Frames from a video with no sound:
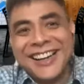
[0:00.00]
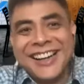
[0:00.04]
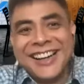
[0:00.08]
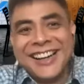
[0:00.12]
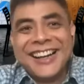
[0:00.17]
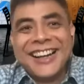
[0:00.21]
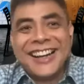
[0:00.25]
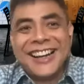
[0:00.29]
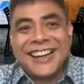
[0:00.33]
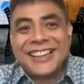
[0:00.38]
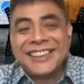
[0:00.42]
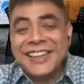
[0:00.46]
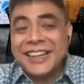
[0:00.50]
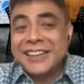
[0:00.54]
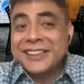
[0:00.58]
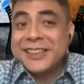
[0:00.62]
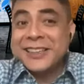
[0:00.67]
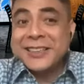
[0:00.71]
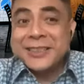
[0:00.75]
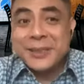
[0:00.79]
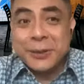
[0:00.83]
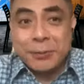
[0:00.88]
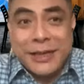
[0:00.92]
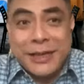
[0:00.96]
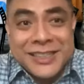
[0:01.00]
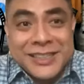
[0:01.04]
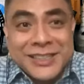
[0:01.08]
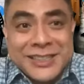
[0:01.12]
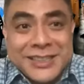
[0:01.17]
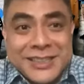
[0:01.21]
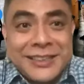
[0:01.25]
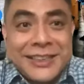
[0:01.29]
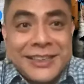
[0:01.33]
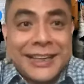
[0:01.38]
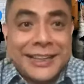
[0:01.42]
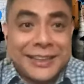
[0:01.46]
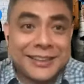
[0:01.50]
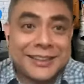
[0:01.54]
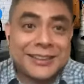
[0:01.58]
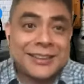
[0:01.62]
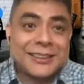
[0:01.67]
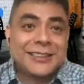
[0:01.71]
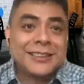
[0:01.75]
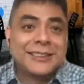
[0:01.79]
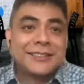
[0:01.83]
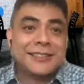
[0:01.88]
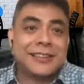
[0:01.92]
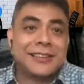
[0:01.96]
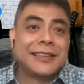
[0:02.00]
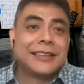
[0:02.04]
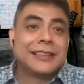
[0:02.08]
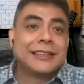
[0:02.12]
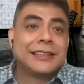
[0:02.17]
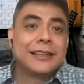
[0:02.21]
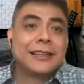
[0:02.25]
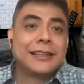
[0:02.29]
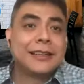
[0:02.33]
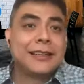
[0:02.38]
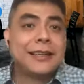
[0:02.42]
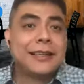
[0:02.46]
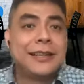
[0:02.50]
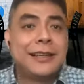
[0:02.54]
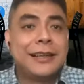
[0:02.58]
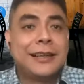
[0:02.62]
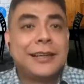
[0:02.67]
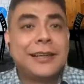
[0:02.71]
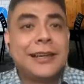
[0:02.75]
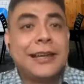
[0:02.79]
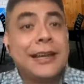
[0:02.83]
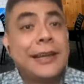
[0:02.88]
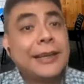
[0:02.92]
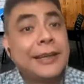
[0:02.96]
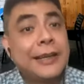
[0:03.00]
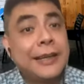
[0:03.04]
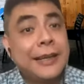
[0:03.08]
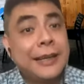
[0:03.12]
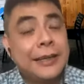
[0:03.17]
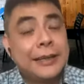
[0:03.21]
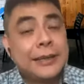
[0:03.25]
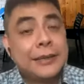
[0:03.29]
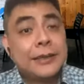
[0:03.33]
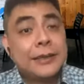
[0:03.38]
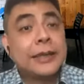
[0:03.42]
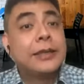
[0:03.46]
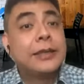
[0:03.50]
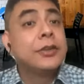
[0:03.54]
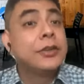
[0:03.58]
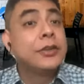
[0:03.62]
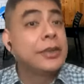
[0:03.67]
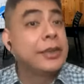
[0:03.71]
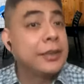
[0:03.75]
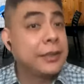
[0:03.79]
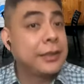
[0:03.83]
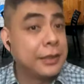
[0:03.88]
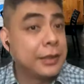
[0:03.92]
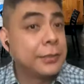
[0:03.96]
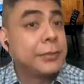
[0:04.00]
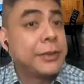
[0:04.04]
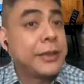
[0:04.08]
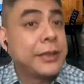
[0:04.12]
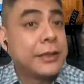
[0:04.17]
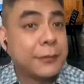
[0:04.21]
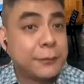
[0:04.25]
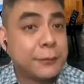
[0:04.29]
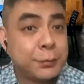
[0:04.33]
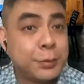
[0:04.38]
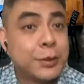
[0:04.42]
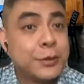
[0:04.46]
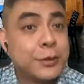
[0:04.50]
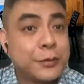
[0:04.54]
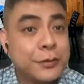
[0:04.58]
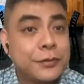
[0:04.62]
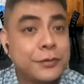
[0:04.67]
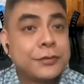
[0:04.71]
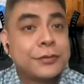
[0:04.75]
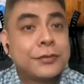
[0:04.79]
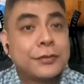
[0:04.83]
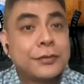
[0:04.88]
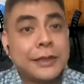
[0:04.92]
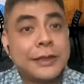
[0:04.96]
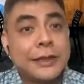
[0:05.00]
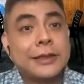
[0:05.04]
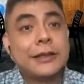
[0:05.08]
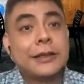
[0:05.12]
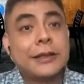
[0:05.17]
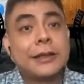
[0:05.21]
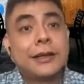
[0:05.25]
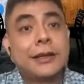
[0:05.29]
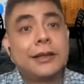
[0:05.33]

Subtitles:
I think it's a balancing act, right? And you need a bit of both, right?